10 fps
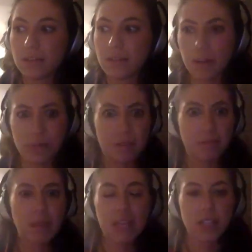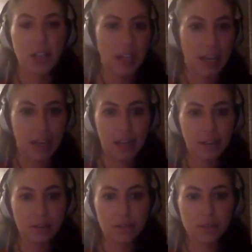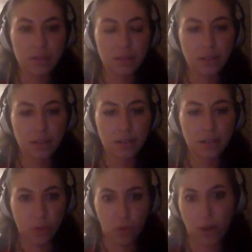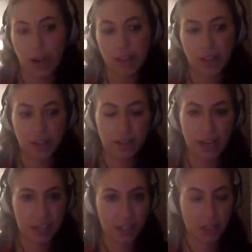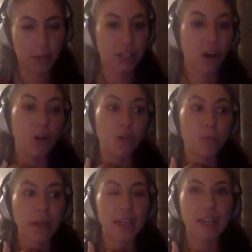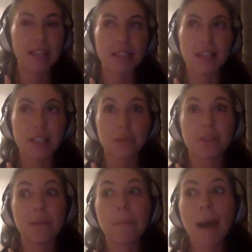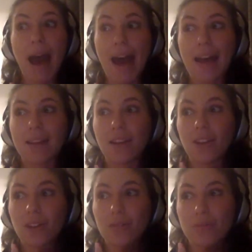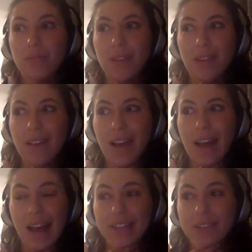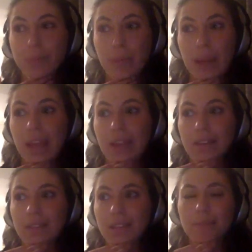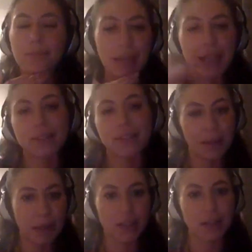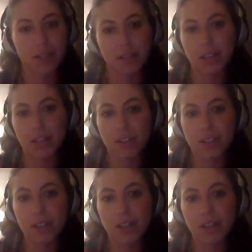that was immediately a story that needed to be told, because this was a man who had been completely misunderstood